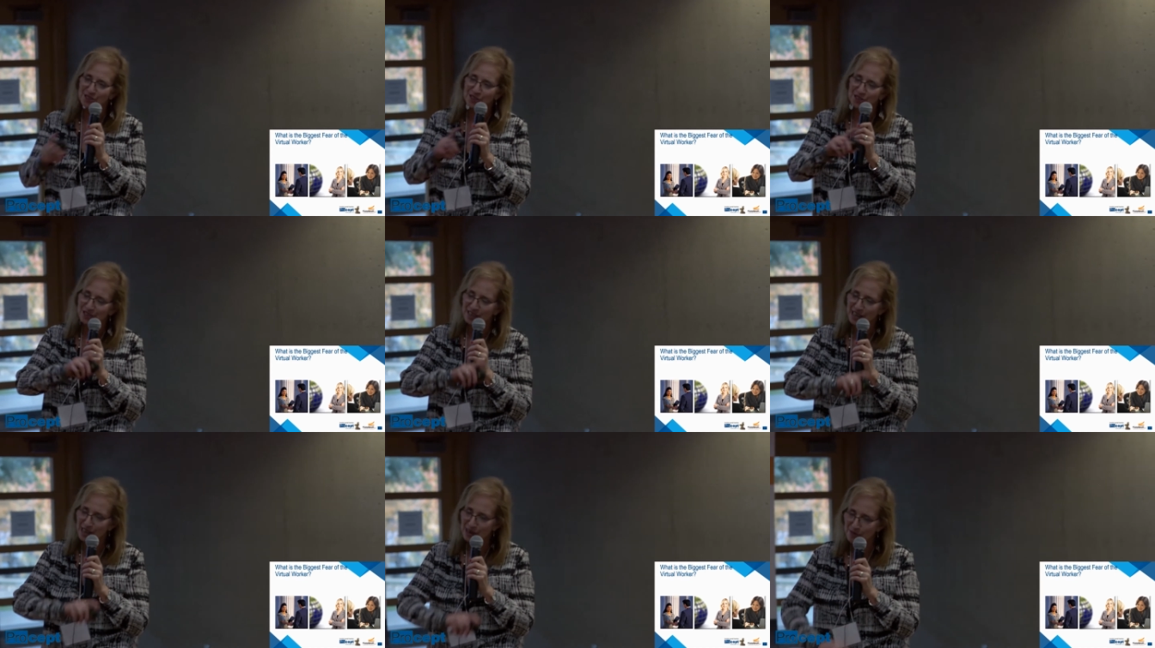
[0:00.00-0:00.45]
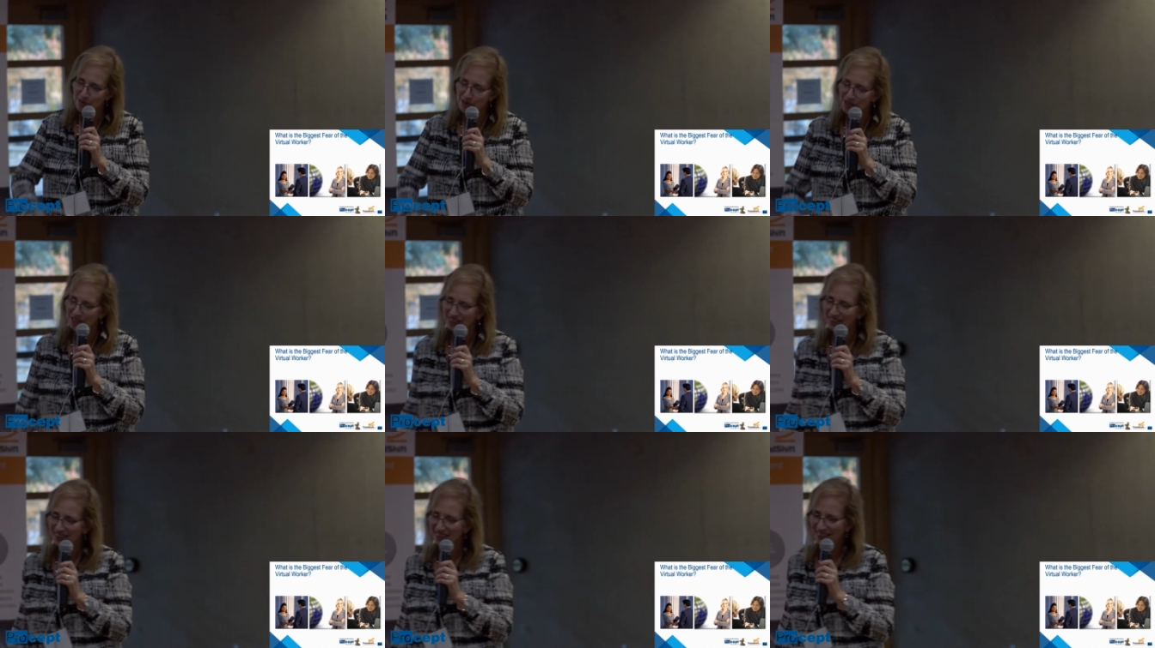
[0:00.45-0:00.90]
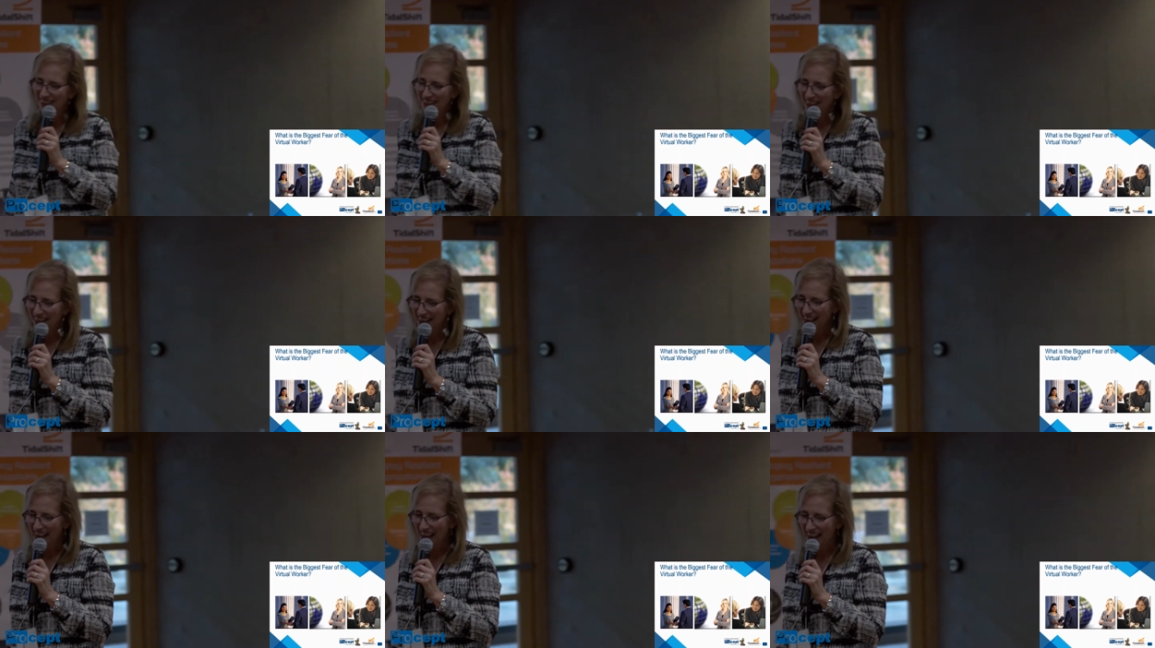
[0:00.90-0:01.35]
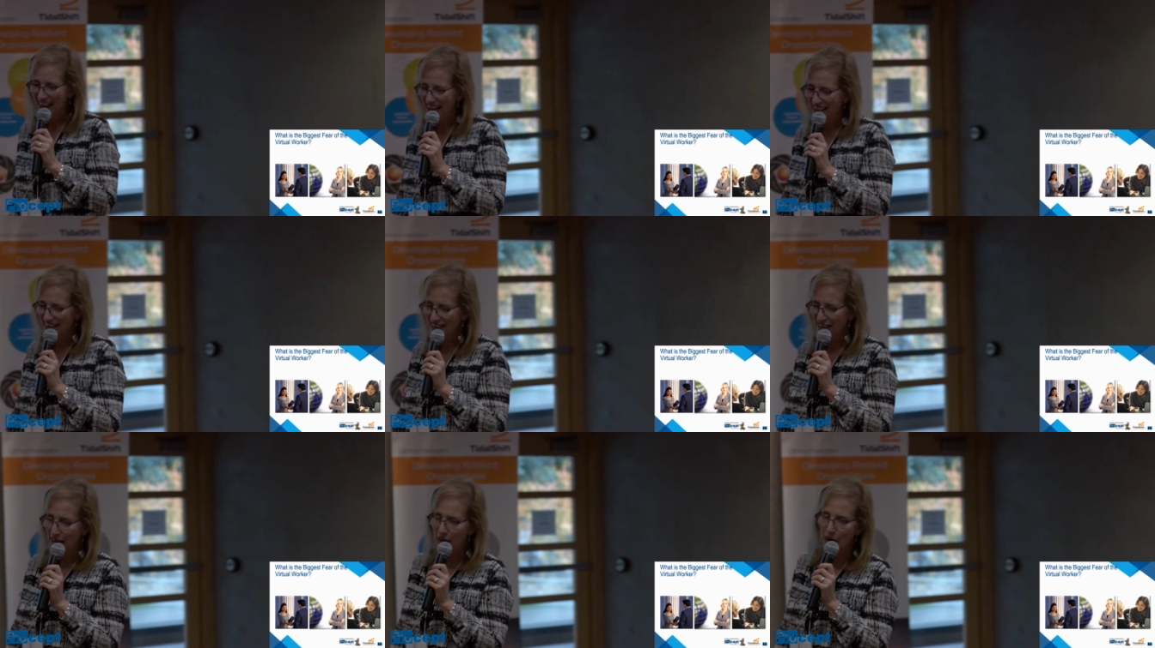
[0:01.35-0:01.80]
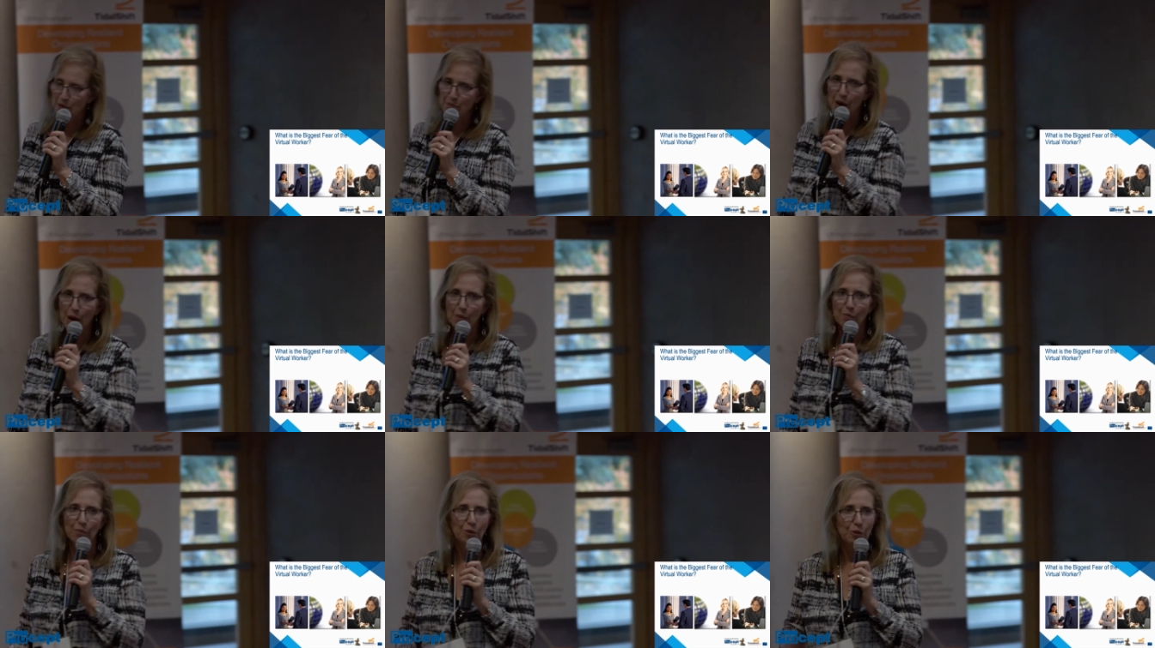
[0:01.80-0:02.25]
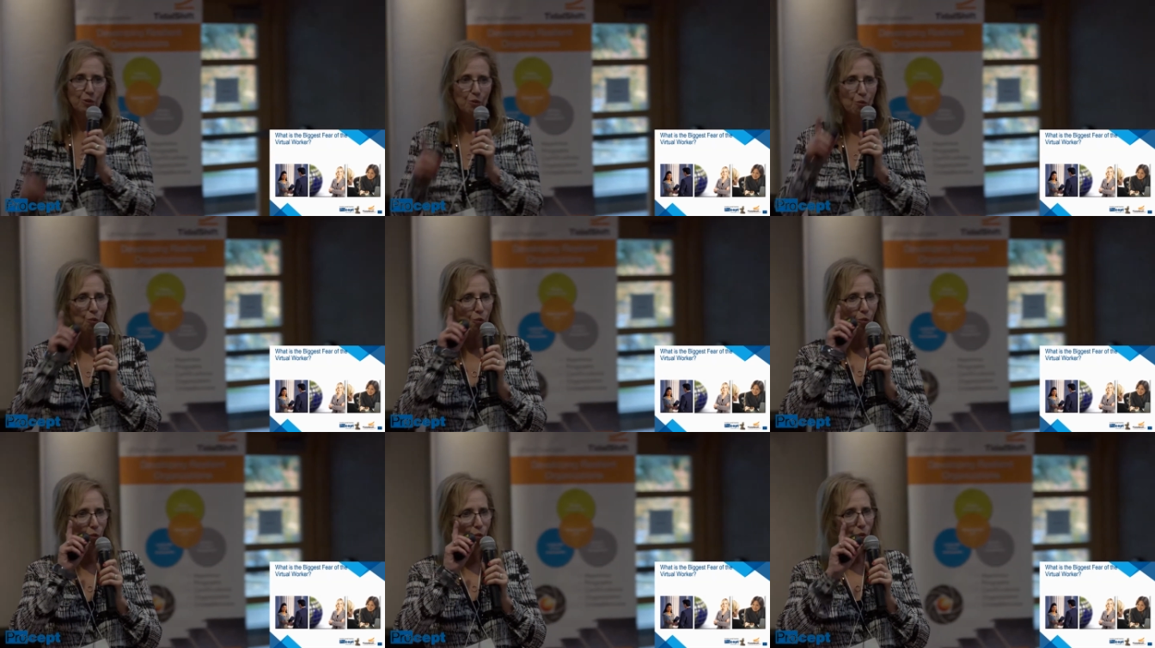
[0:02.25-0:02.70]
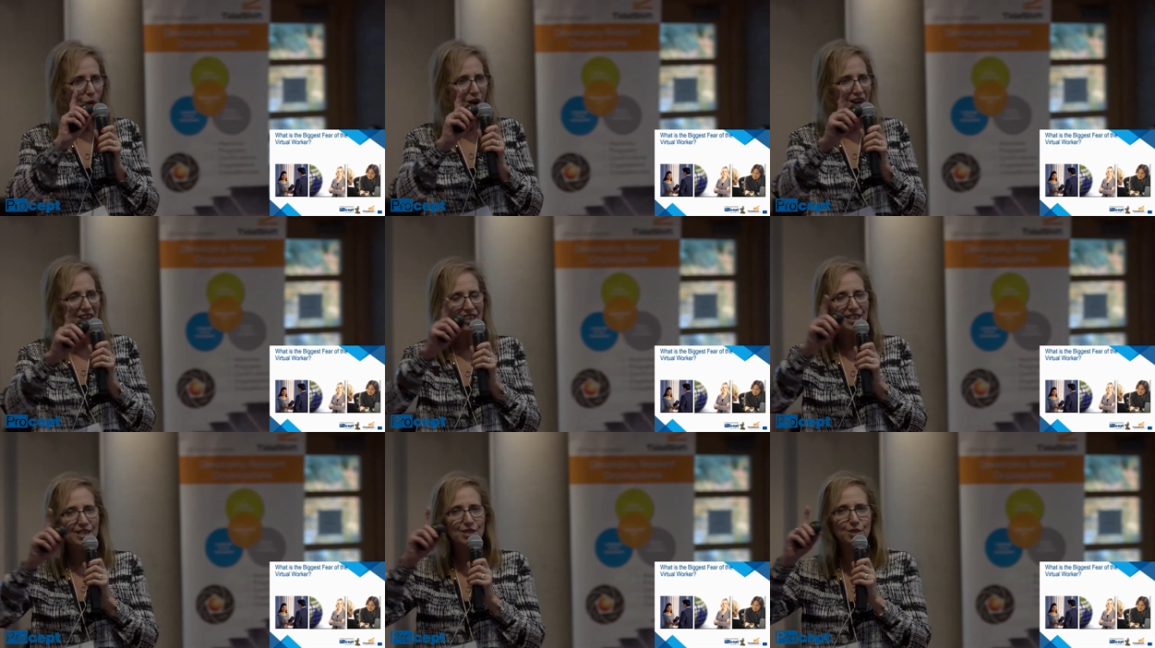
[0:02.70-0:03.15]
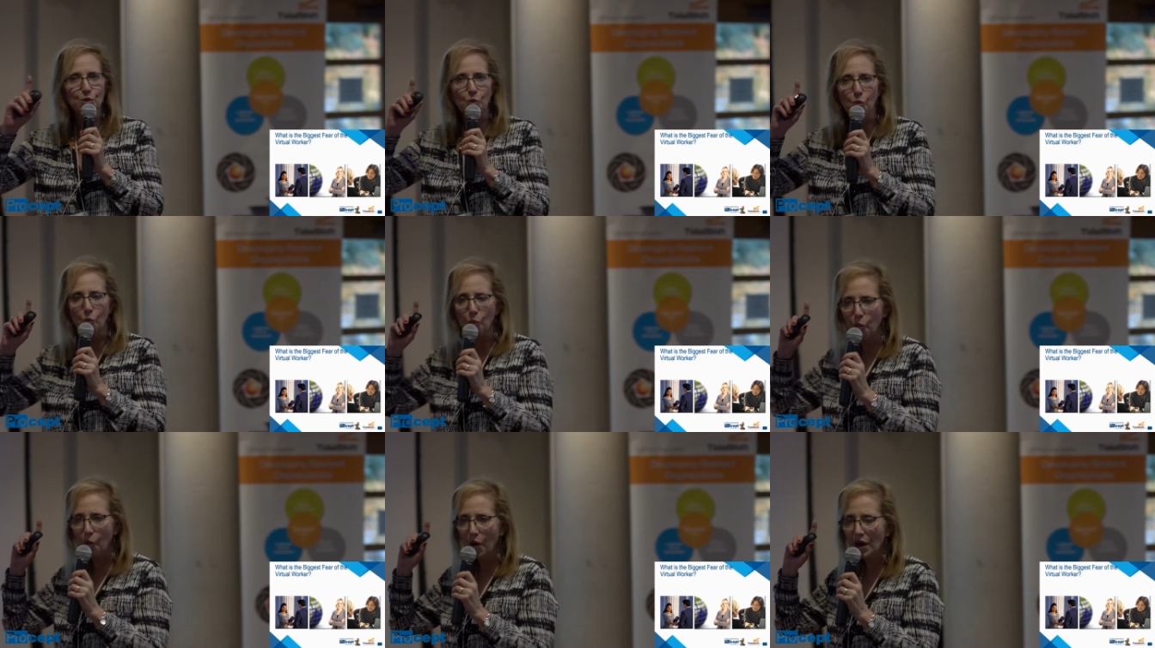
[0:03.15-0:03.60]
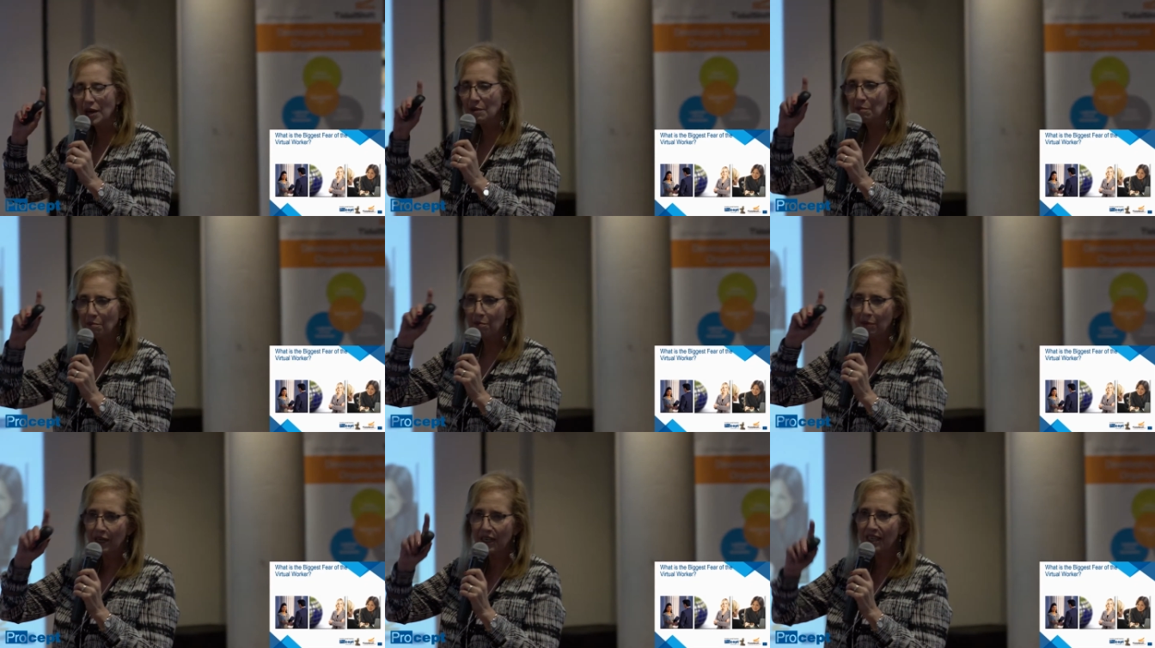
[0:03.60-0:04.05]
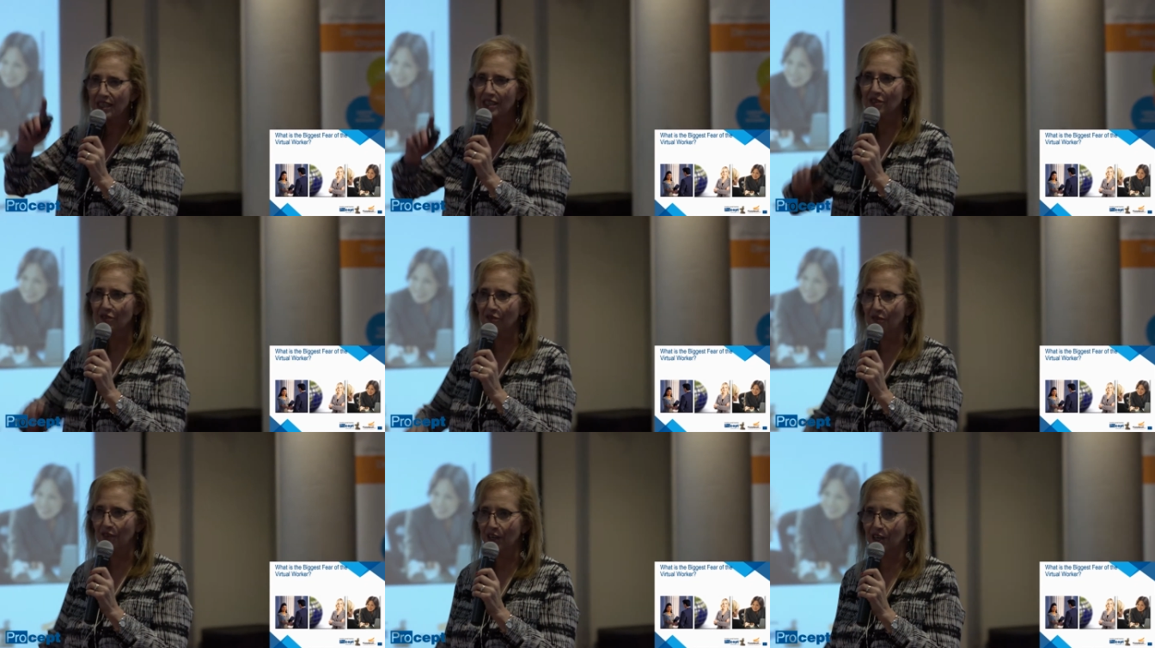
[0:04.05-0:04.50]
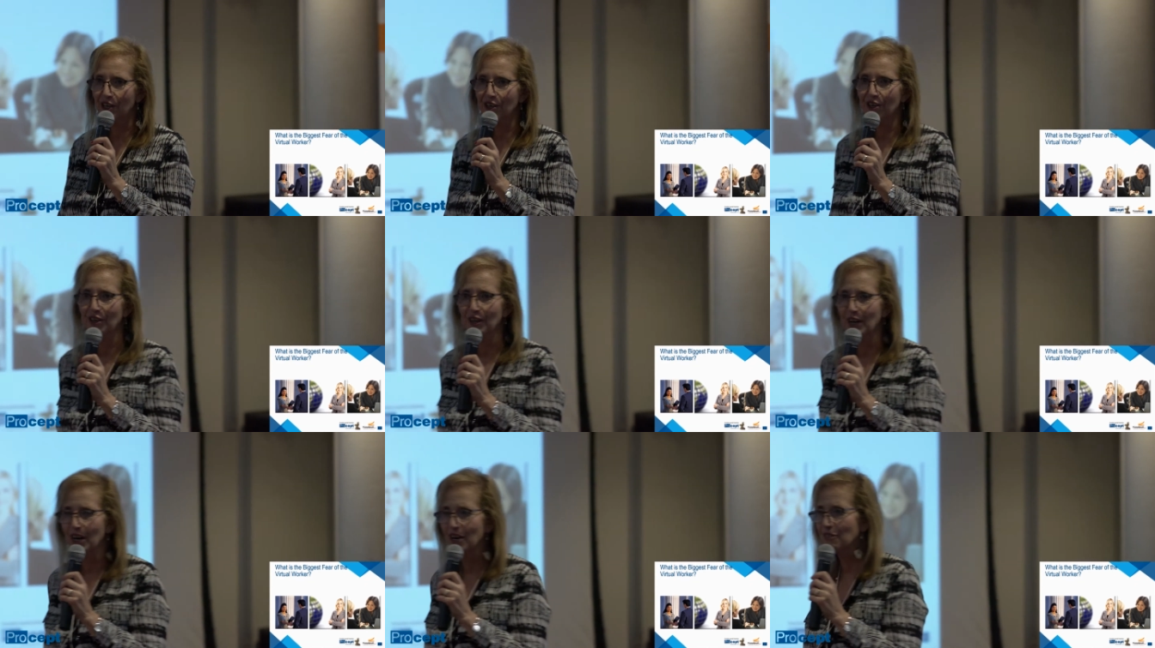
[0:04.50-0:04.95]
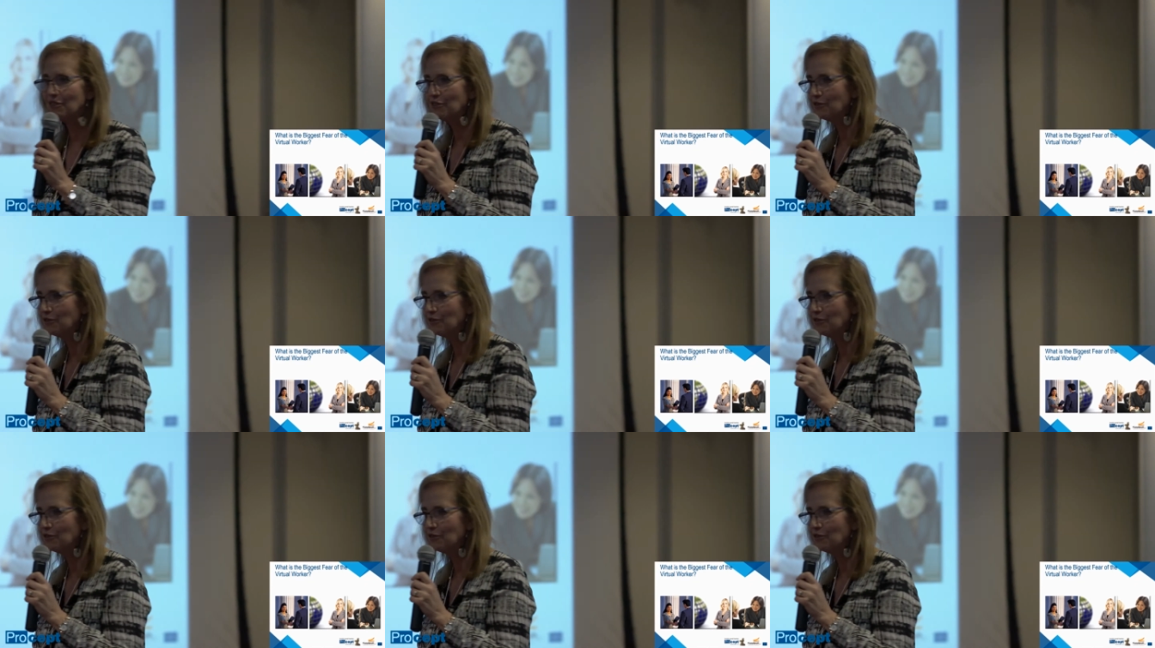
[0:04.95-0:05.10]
to your neighbor and come up with what is the one biggest fear of